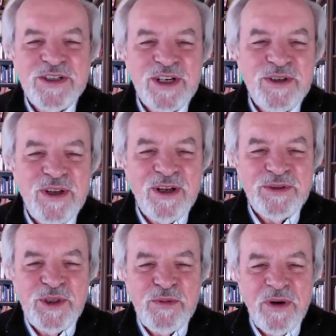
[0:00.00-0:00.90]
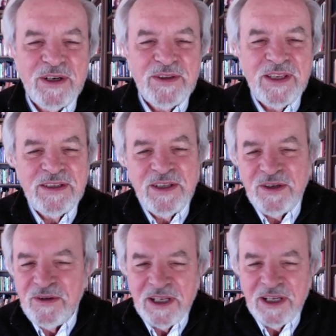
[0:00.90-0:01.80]
to talk to you, Mark.
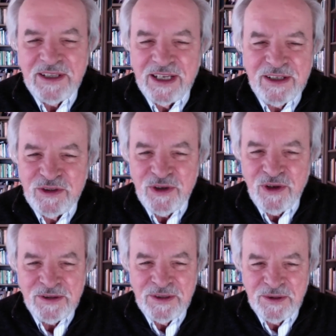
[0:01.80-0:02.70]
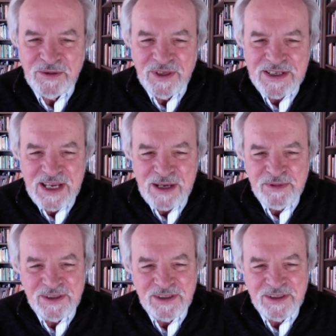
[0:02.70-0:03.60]
I can talk to you. Things
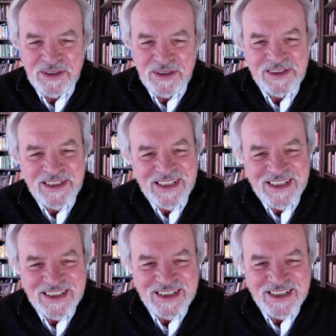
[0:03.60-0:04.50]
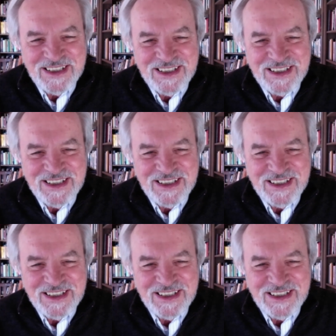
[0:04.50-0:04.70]
happen. It's